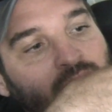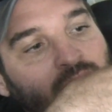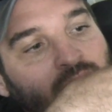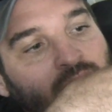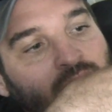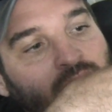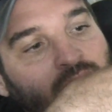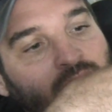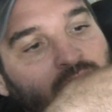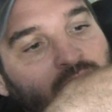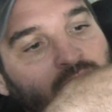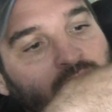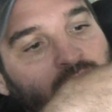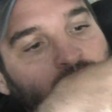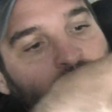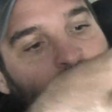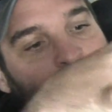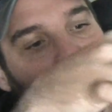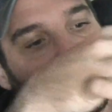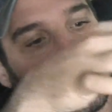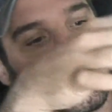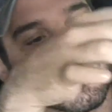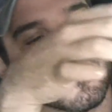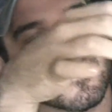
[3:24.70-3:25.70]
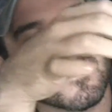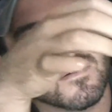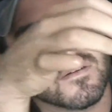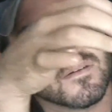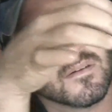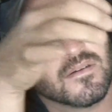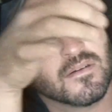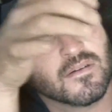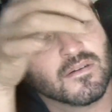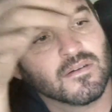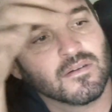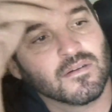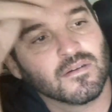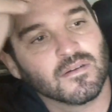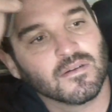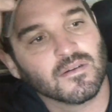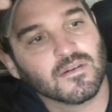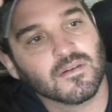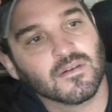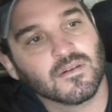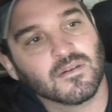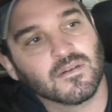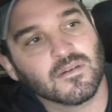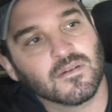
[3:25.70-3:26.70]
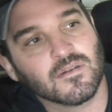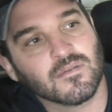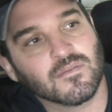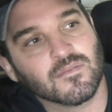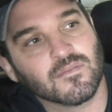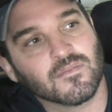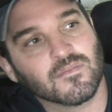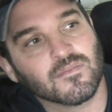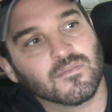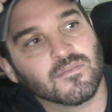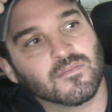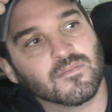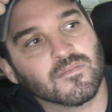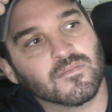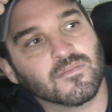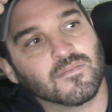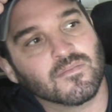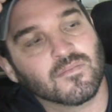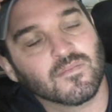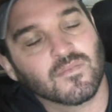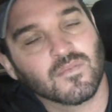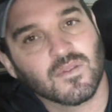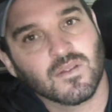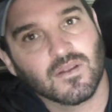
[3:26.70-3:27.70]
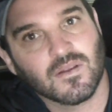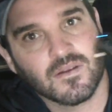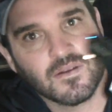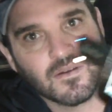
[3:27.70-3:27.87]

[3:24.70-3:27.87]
[no speech]